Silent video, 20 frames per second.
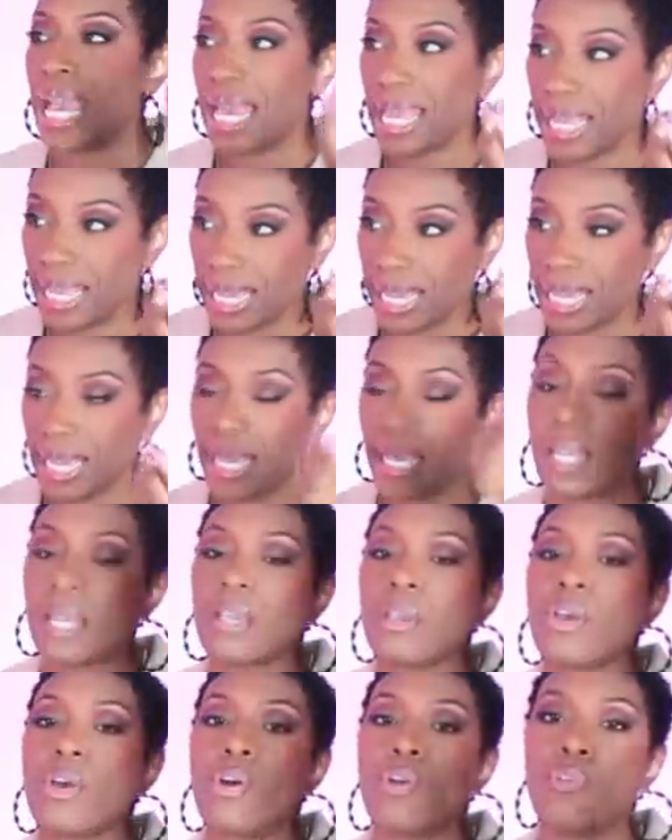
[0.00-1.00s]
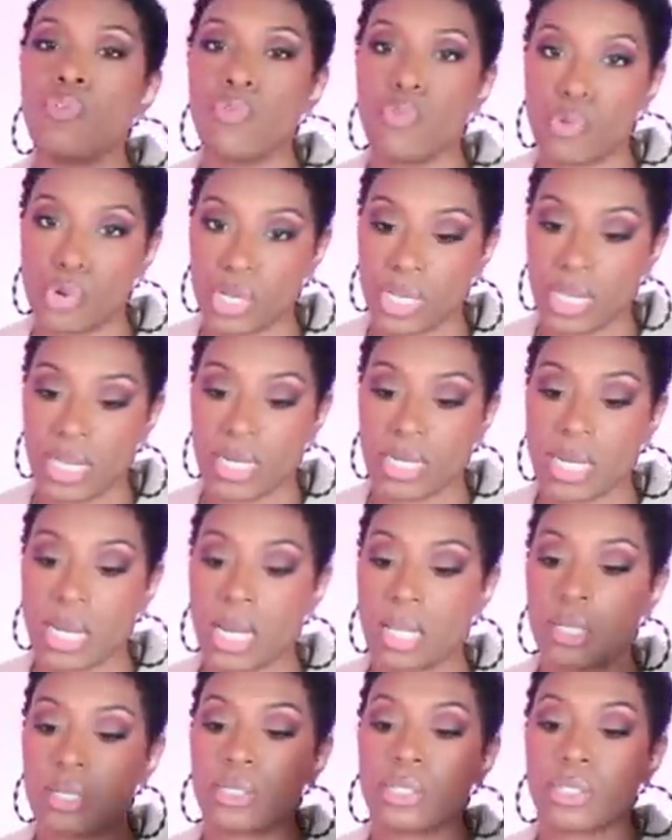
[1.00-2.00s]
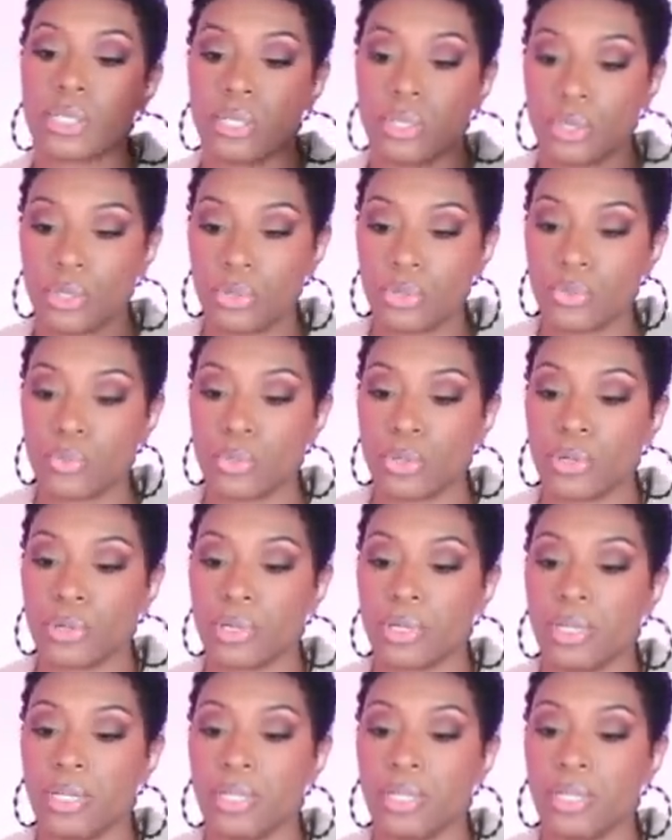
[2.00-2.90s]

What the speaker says: aka $48. Those work.